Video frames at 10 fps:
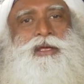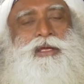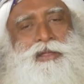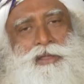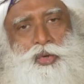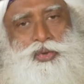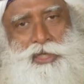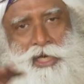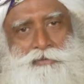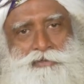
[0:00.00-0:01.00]
in those
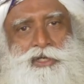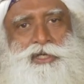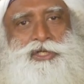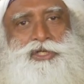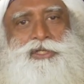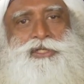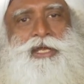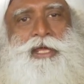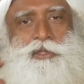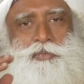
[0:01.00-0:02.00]
kind of conditions
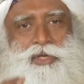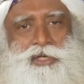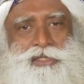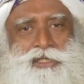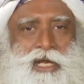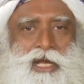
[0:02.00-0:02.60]
and experience that